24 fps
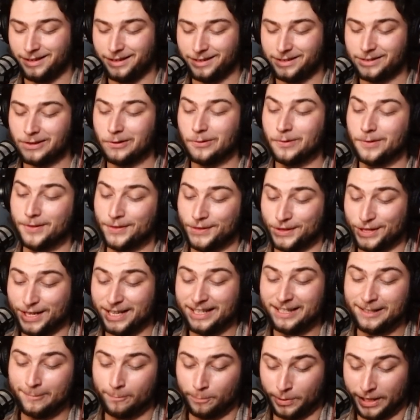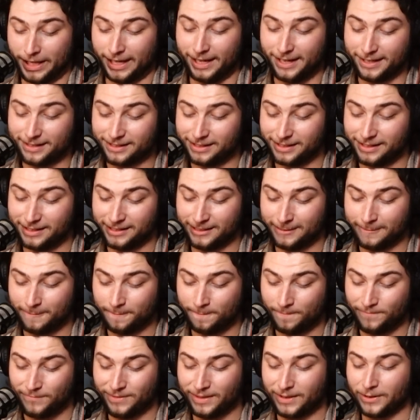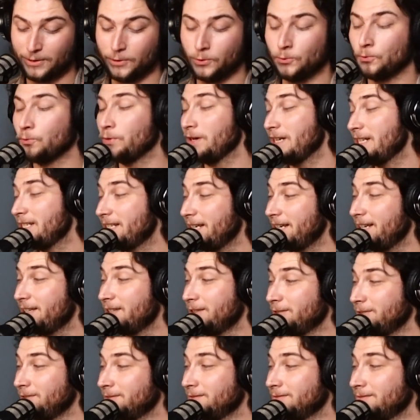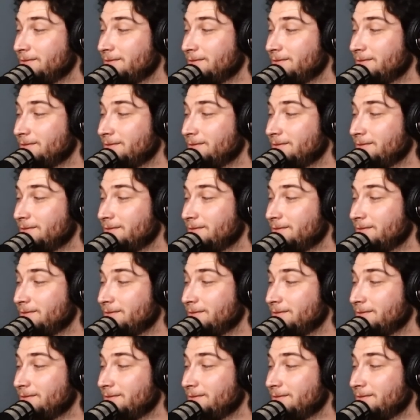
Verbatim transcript: So this box, retail,